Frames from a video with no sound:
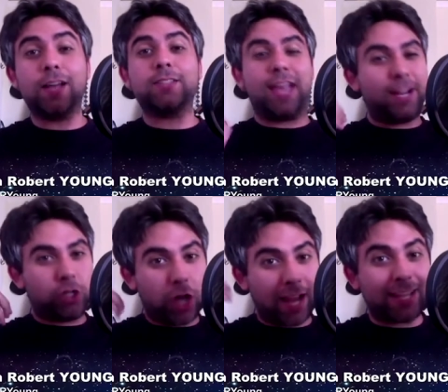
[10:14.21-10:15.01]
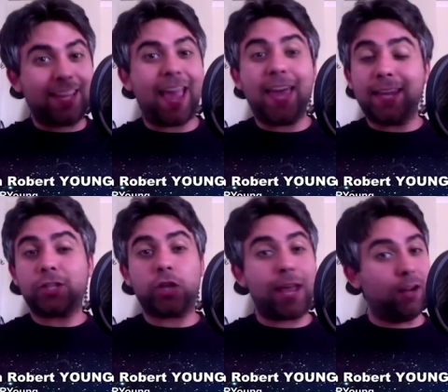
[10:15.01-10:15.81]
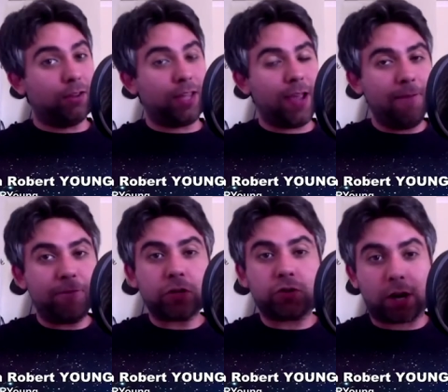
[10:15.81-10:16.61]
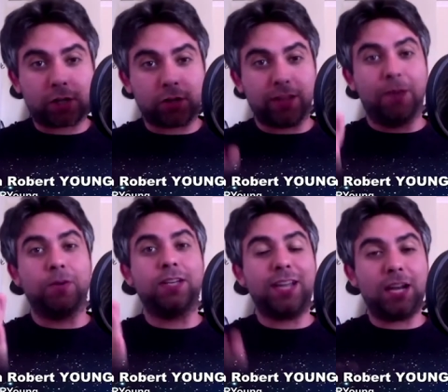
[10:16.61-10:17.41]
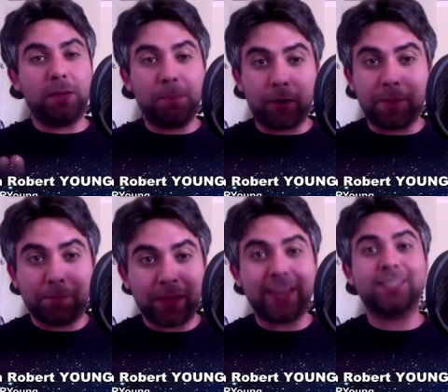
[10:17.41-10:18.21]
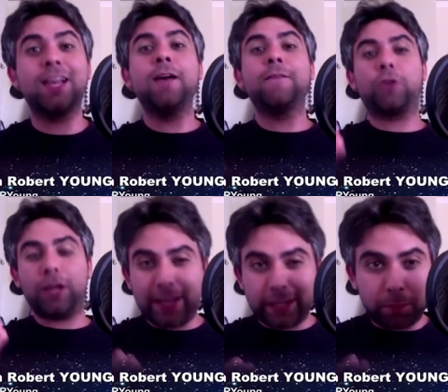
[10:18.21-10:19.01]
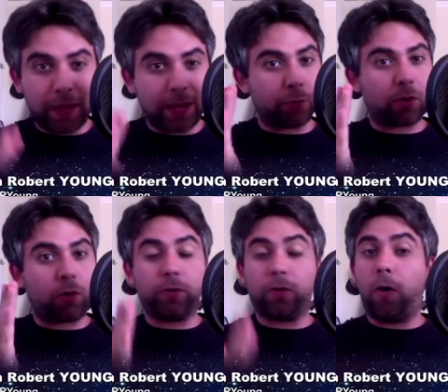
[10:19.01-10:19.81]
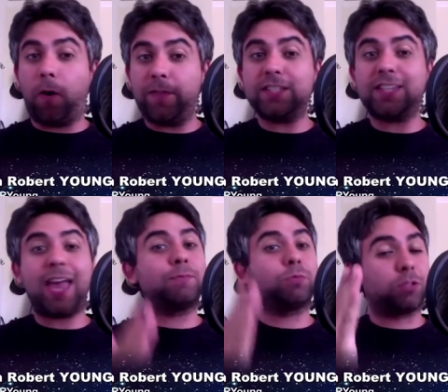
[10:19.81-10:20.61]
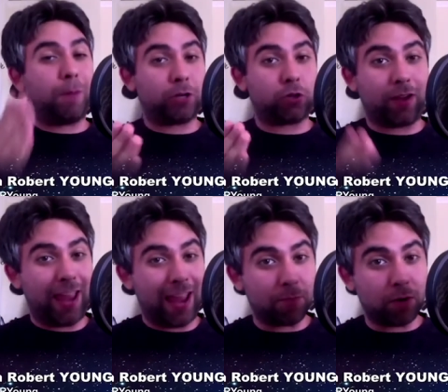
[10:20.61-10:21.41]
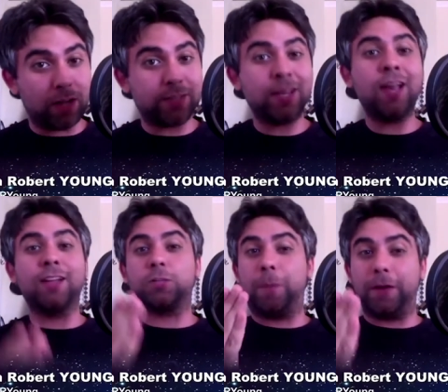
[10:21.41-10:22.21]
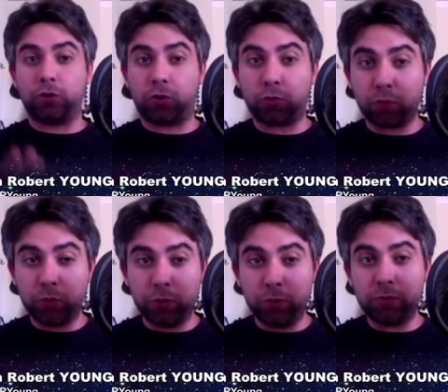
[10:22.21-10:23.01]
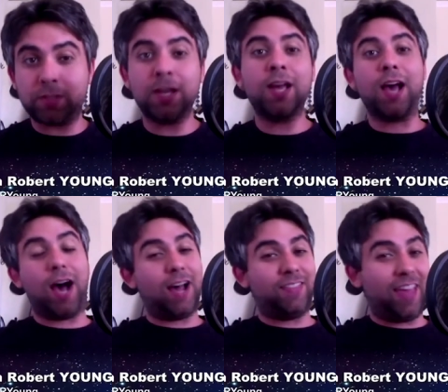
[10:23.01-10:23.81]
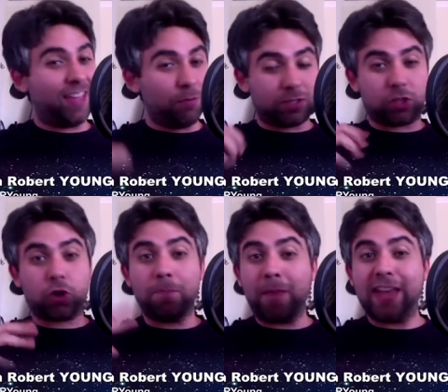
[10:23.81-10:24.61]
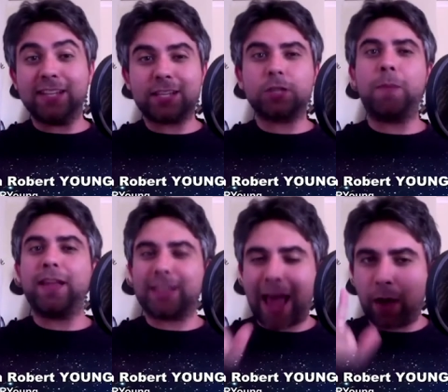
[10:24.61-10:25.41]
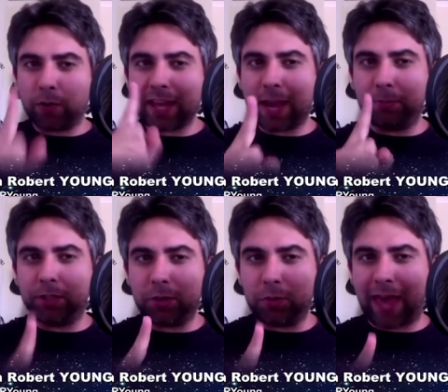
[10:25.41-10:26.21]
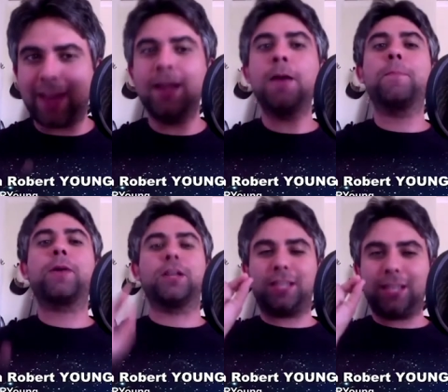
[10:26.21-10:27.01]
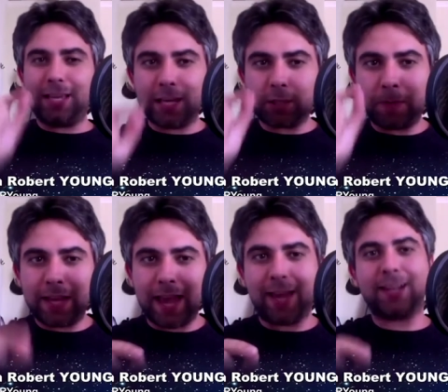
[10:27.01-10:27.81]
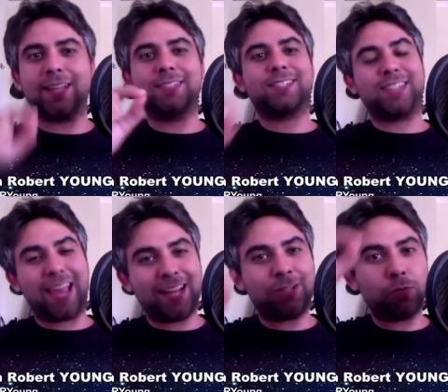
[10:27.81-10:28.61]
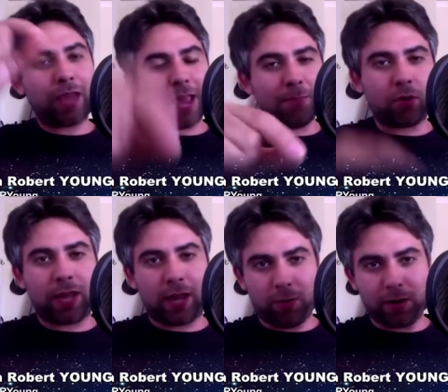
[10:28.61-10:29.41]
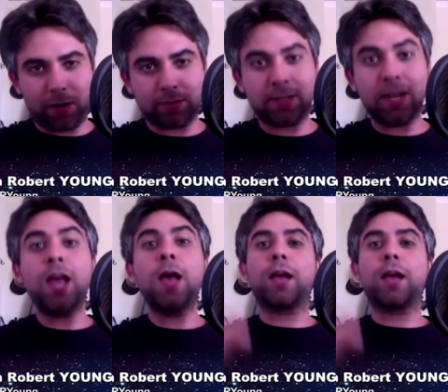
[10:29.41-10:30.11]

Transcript: does a gigantic channel and the infrastructure that would need to be put in place for ESPN to record all these games with special cameras and special crews uh, that it was a tremendous expense how are they able to do that because ESPN can say to cable carriers